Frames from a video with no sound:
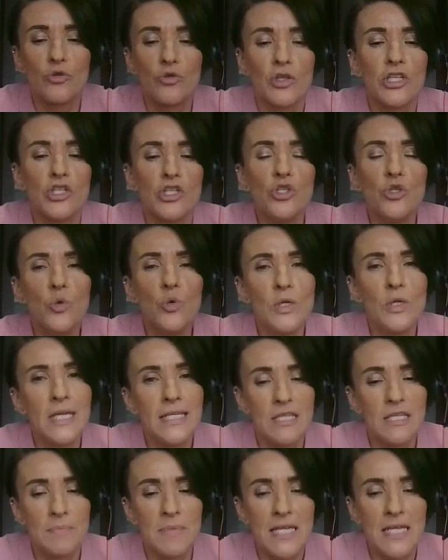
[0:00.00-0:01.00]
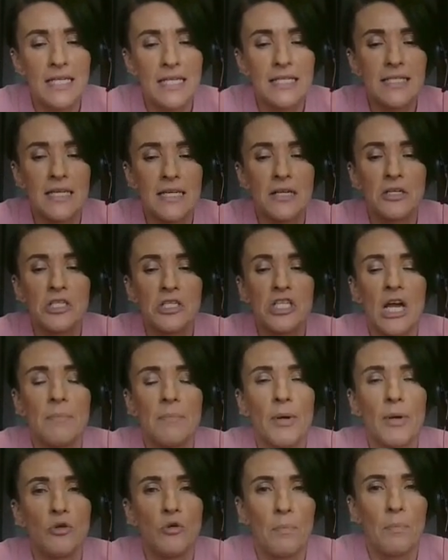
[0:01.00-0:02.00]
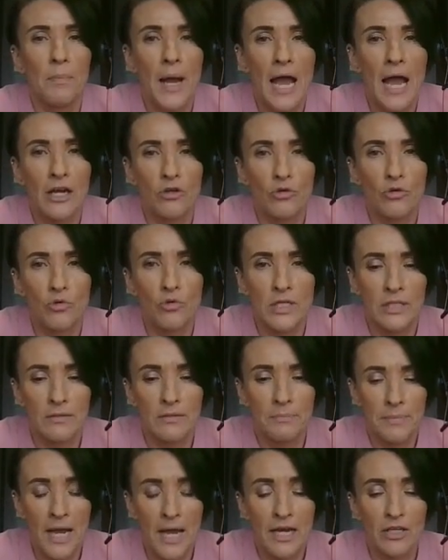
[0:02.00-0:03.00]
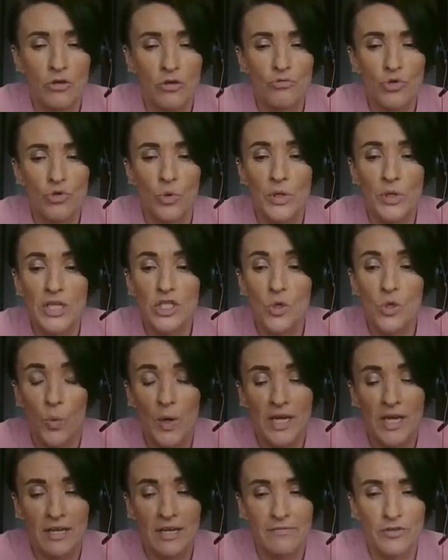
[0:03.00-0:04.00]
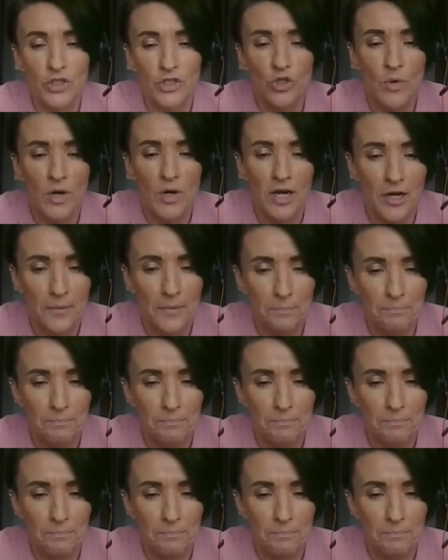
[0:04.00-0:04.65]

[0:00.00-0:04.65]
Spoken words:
there is no need to be concerned about background noise wherever you are.